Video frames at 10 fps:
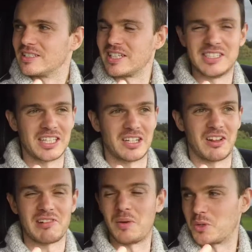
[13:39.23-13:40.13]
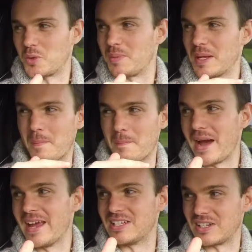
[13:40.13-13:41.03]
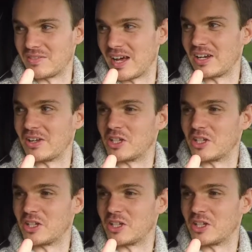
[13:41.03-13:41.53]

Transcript: C sixty-three, which would be amazing value,